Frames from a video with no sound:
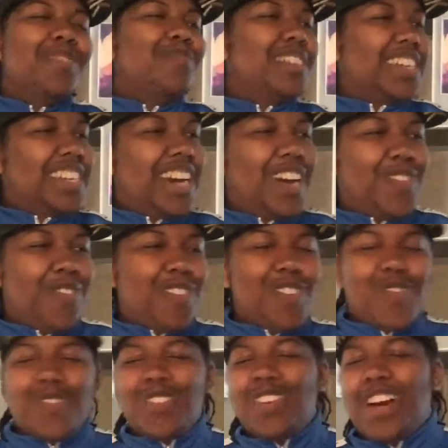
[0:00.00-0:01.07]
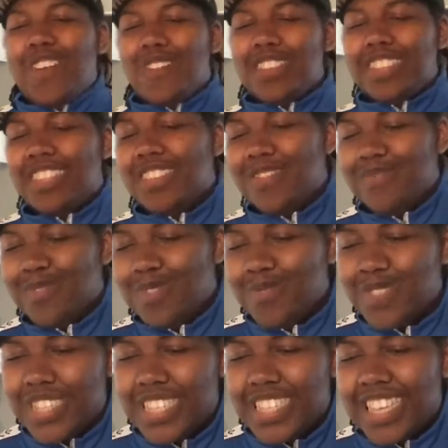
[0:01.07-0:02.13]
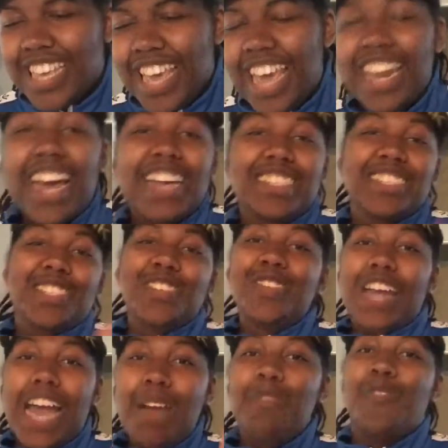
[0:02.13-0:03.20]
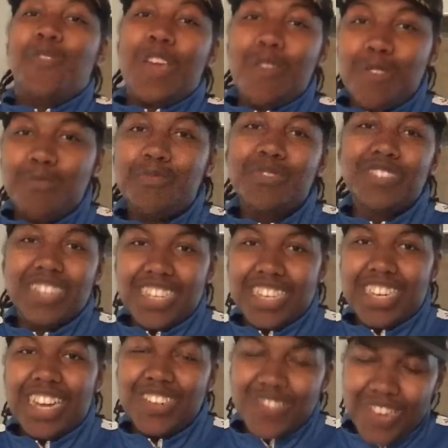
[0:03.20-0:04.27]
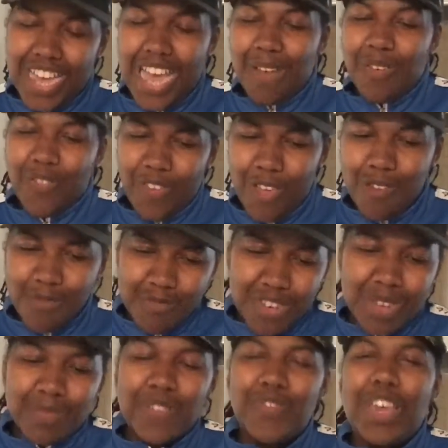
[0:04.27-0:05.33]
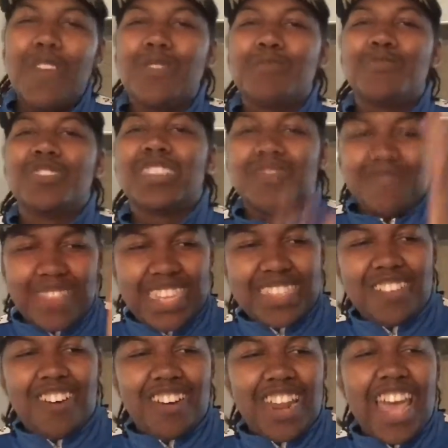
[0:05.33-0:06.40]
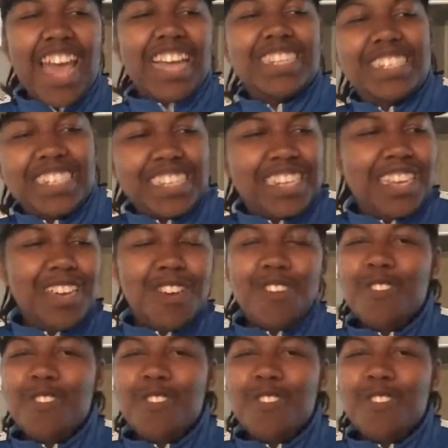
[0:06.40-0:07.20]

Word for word: But nah, for real, for real, I really love movies. And I actually do have a favorite book. I do have a favorite book. My favorite book is called Hatchet.